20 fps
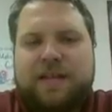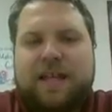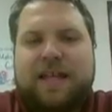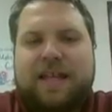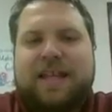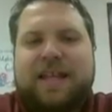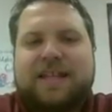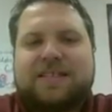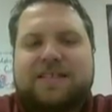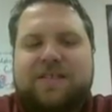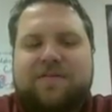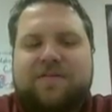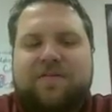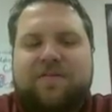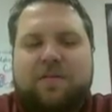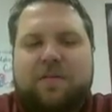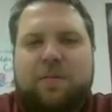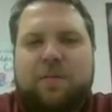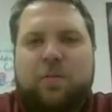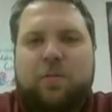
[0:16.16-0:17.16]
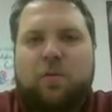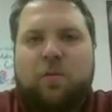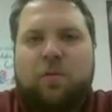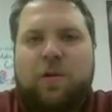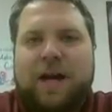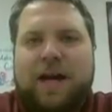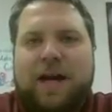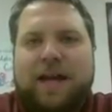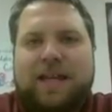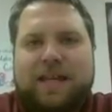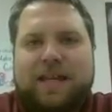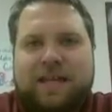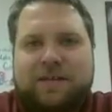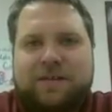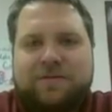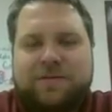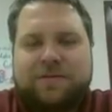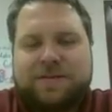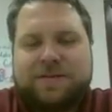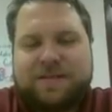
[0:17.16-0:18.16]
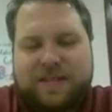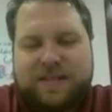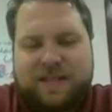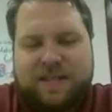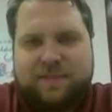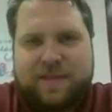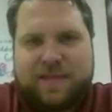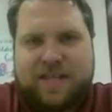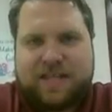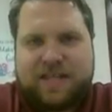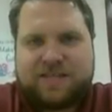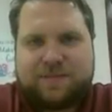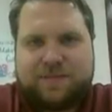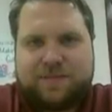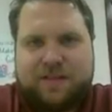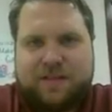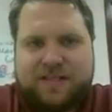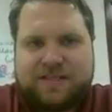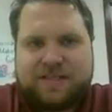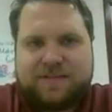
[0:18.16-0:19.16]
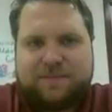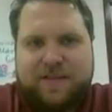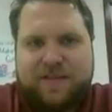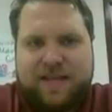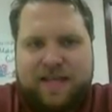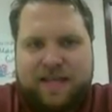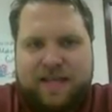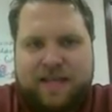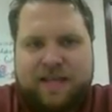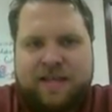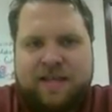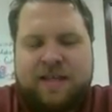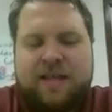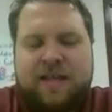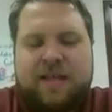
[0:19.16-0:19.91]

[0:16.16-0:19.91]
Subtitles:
and that's the form y equals mx plus b.